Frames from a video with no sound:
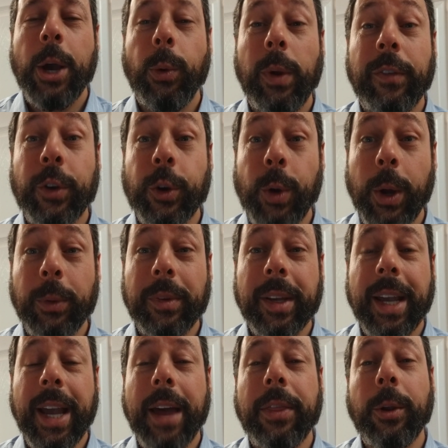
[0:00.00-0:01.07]
We've grown
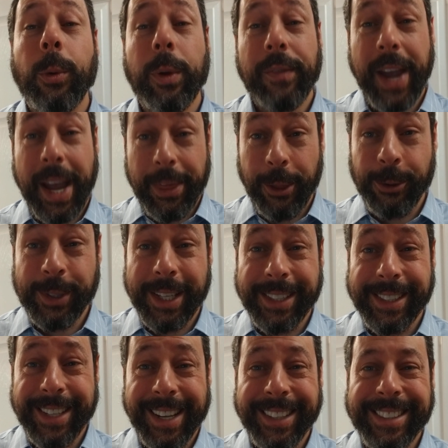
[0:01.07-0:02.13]
together. We've had those
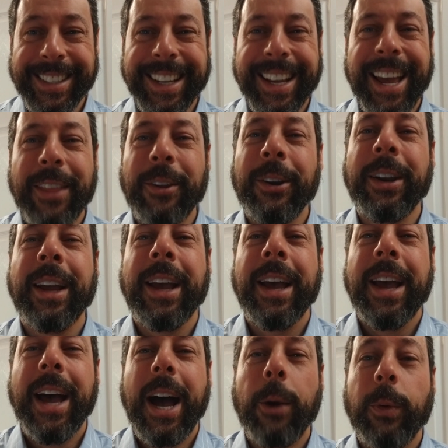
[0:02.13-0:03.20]
6 kids together.
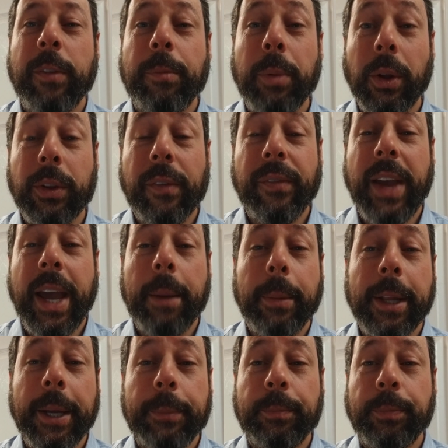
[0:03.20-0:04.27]
We've built a
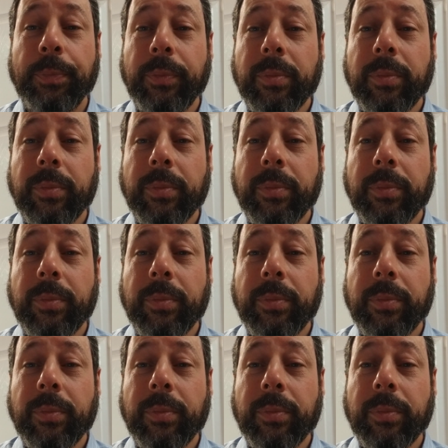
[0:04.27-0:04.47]
family.